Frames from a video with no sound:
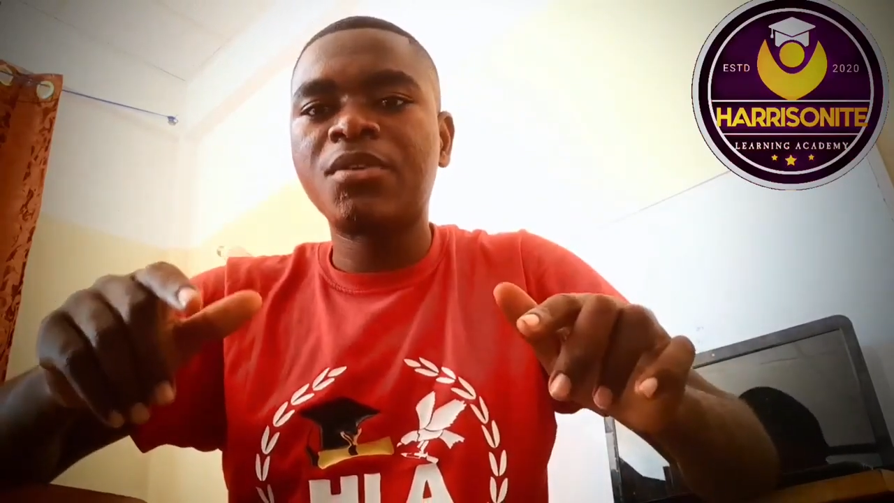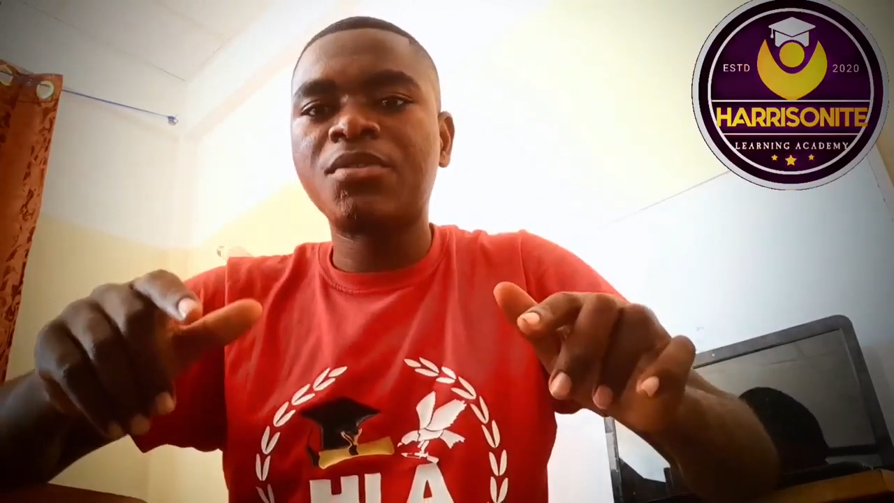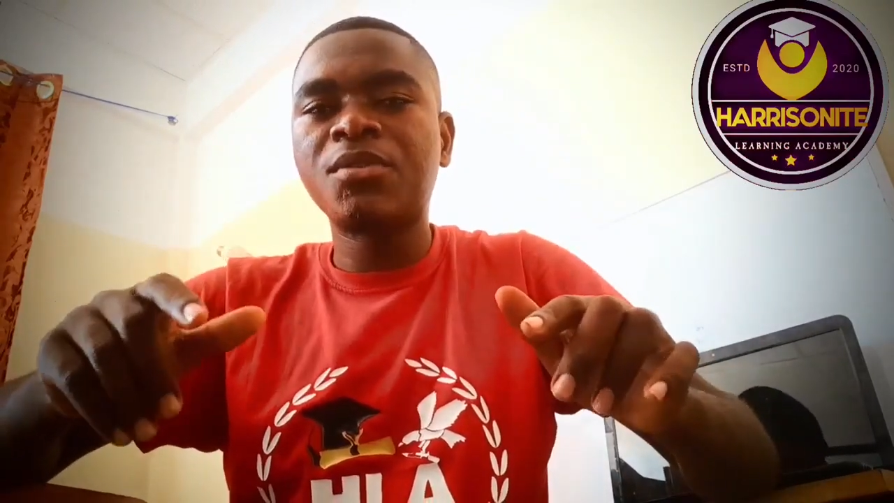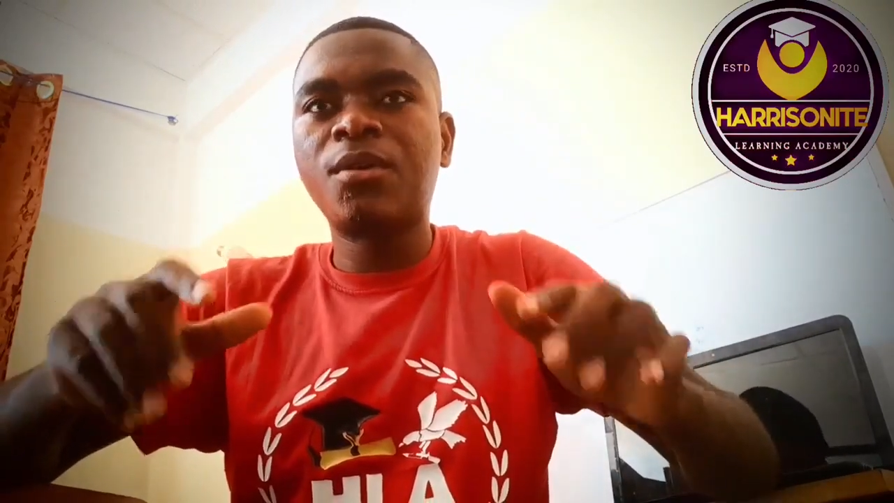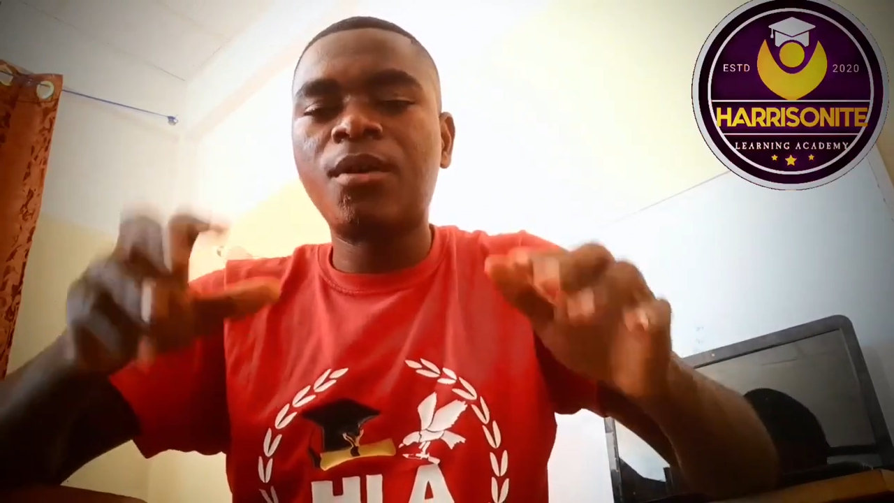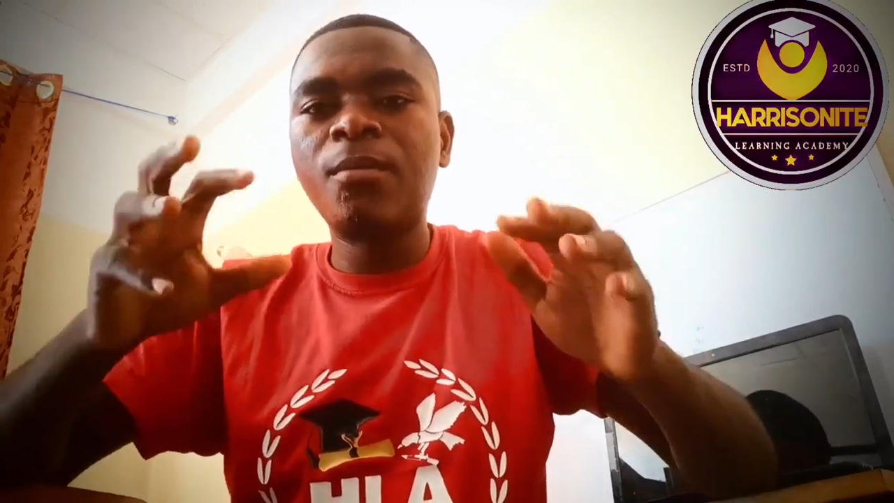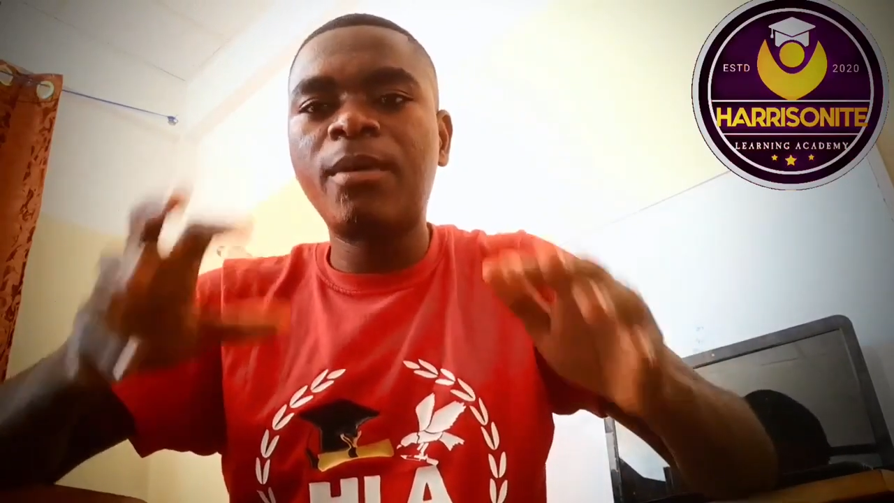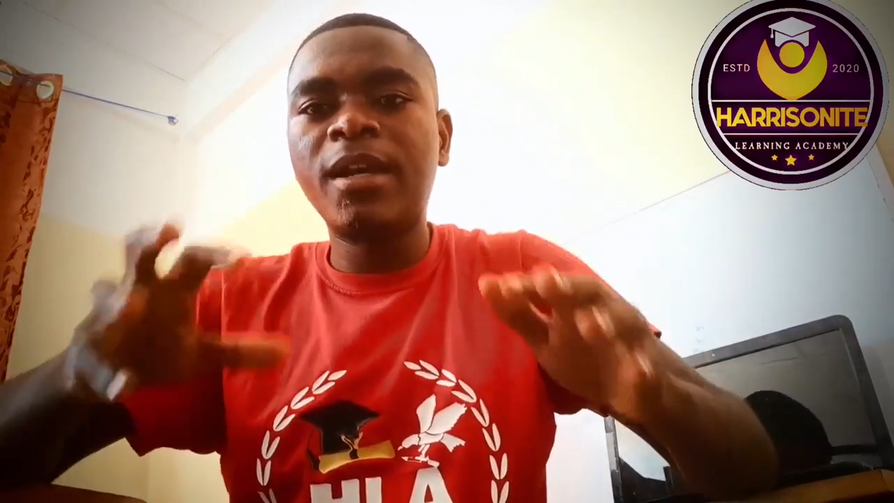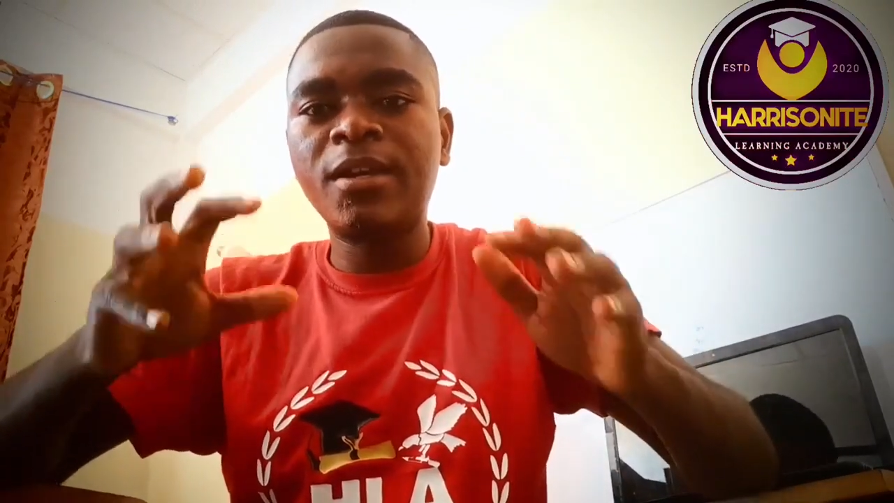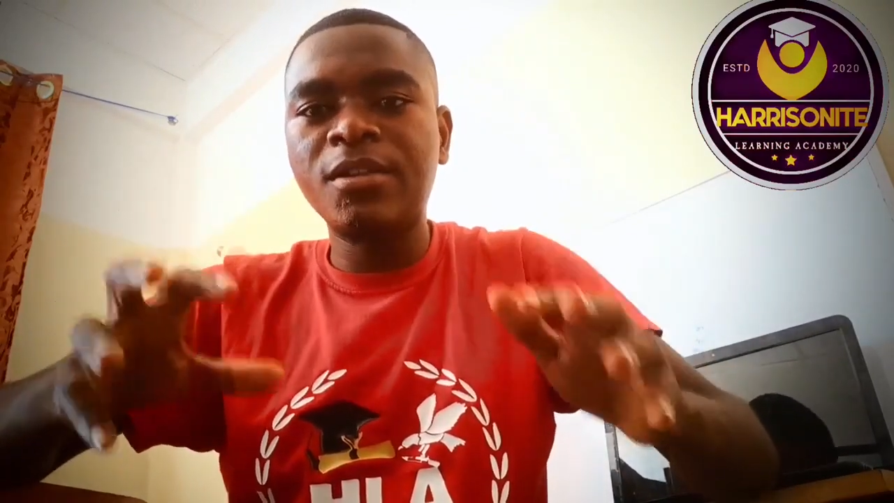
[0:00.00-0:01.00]
So all
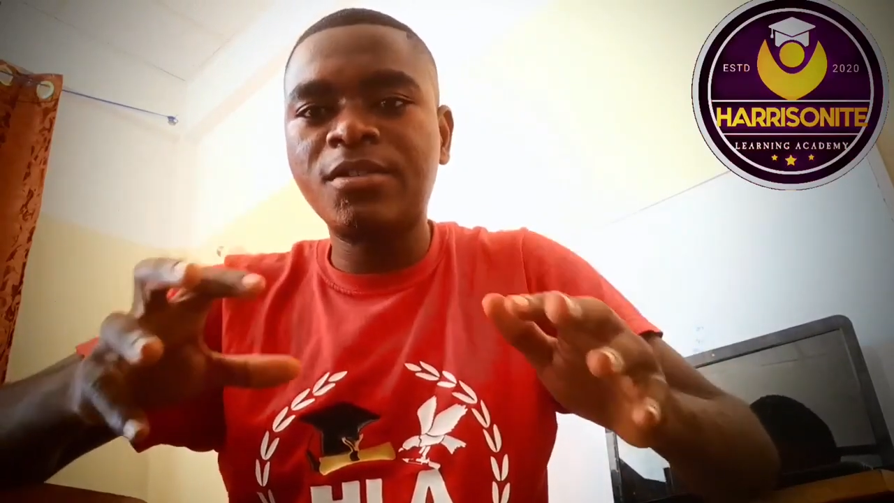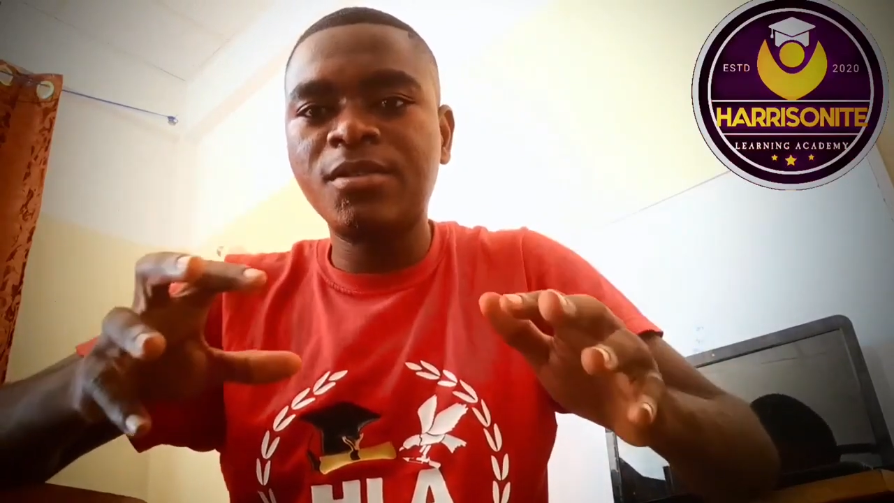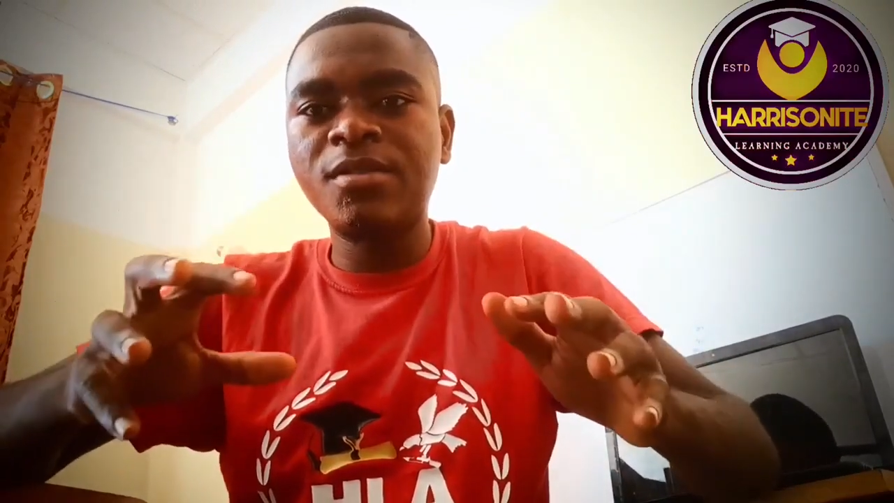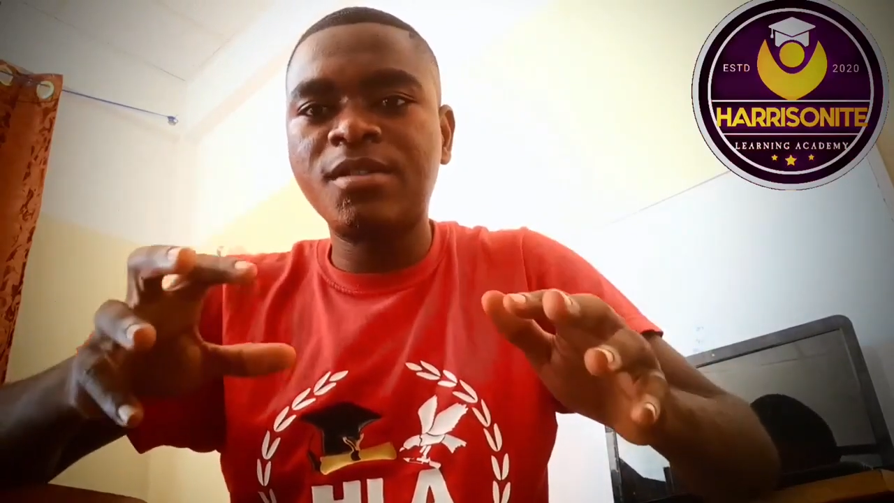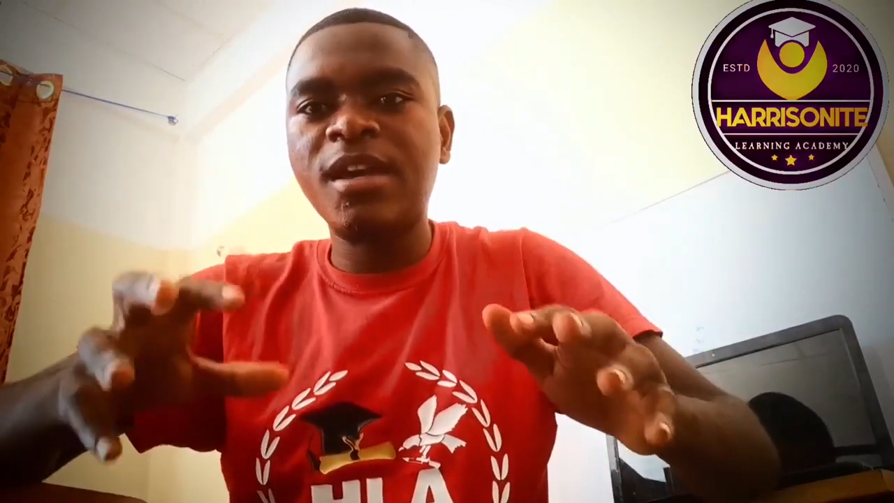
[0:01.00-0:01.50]
my lessons,